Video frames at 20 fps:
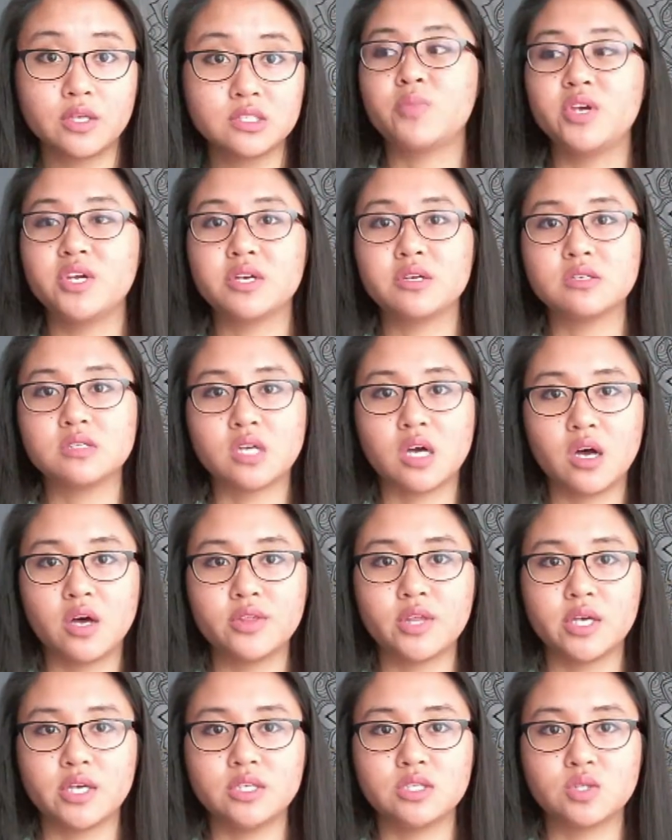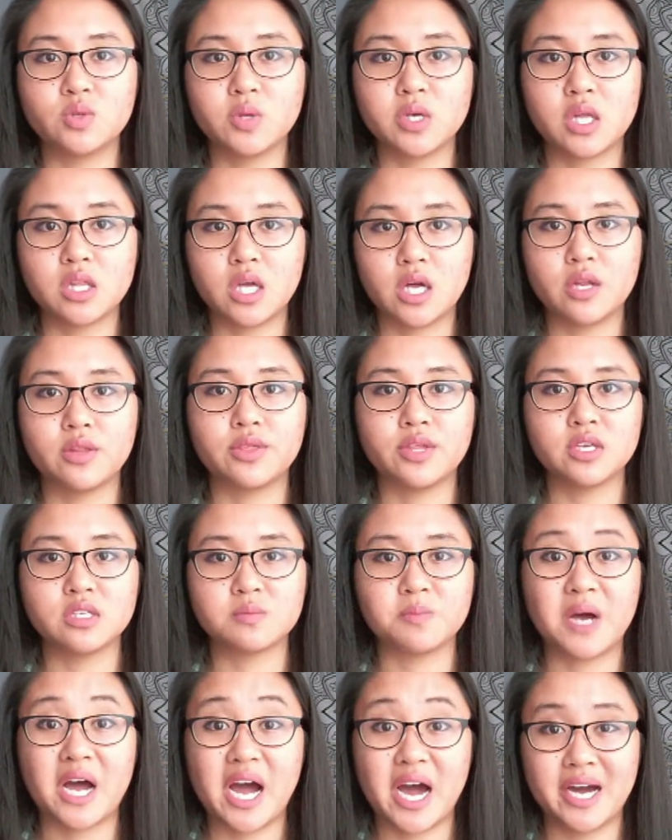but you can tell that he's doing a lot of things
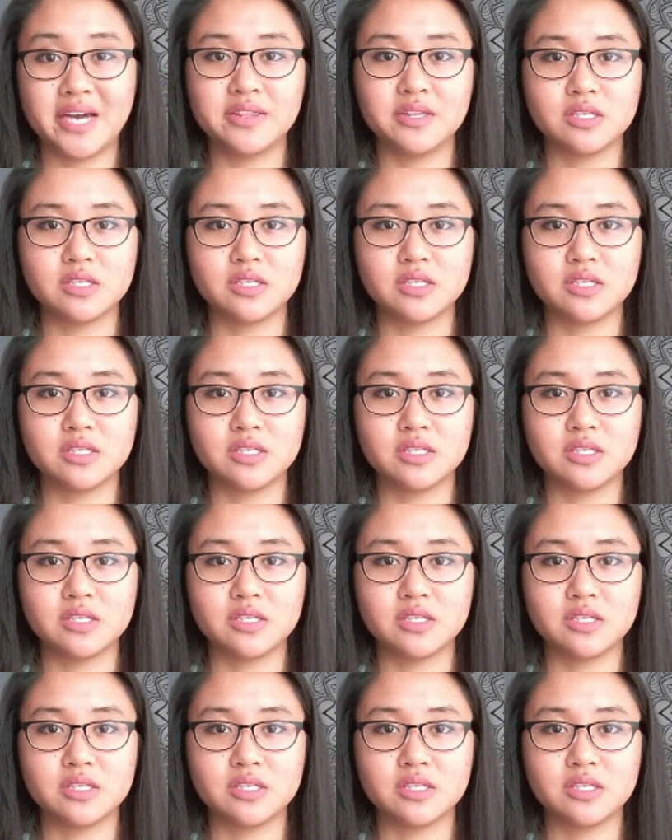behind